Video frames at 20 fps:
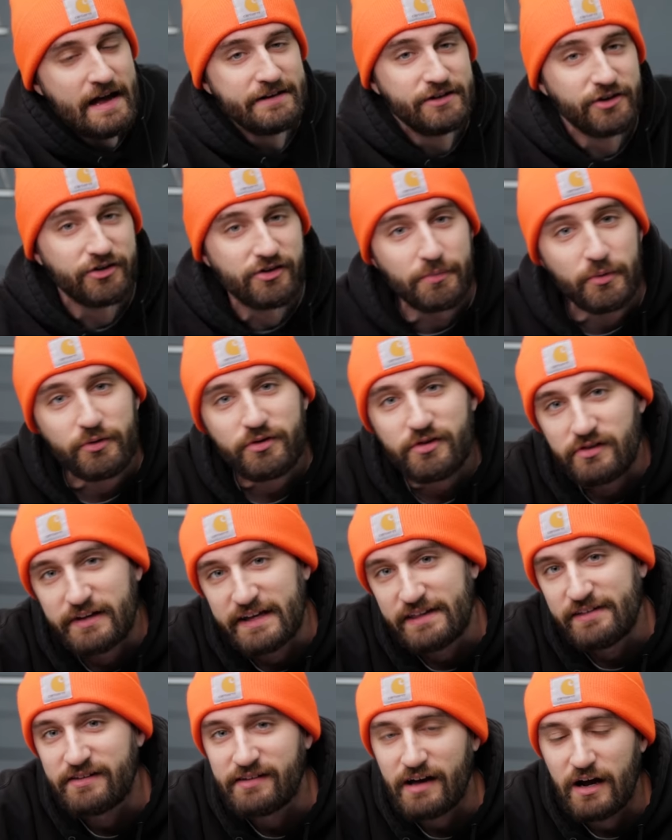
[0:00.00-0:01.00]
and you're supposed to
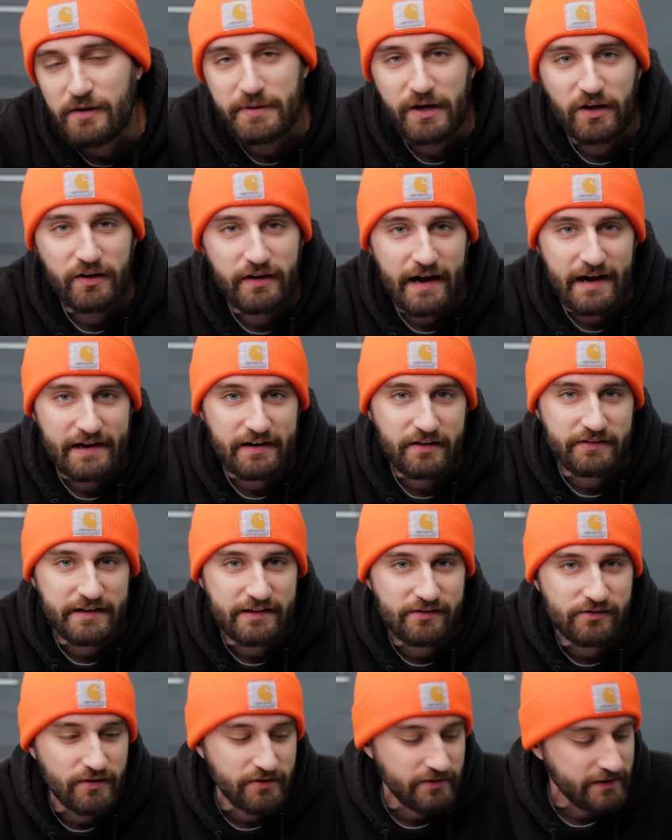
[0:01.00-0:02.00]
clean these out
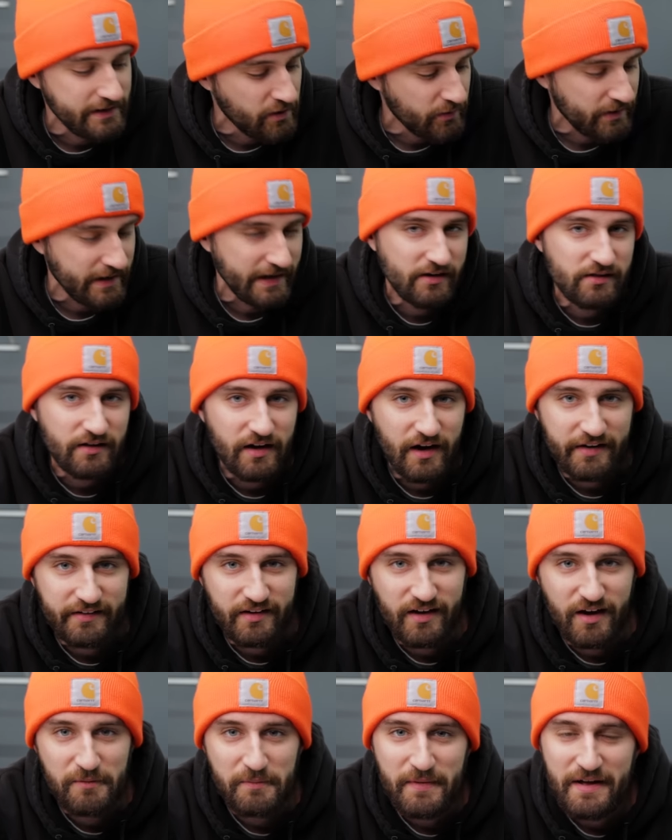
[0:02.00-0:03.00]
periodically so that they don't get
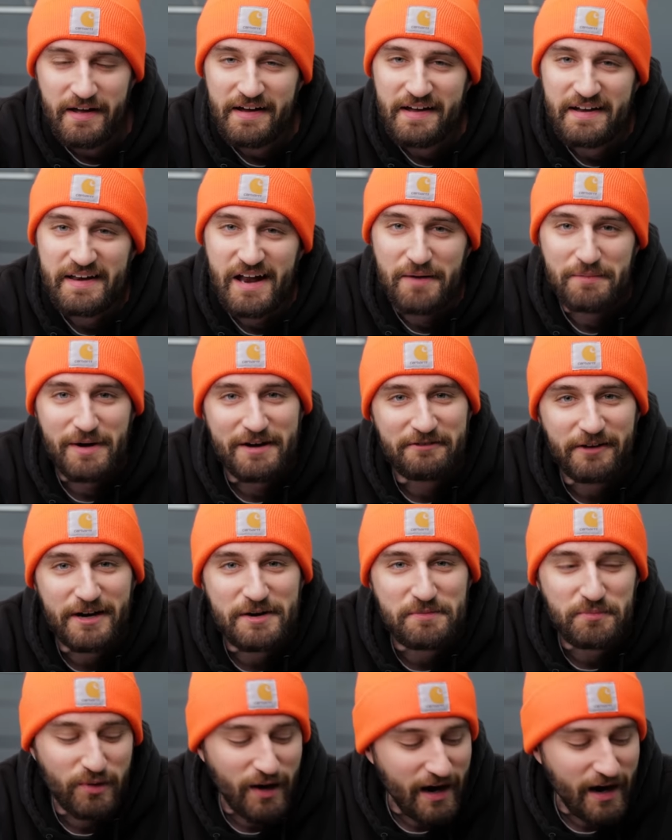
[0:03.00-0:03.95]
clogged up. Now, my friend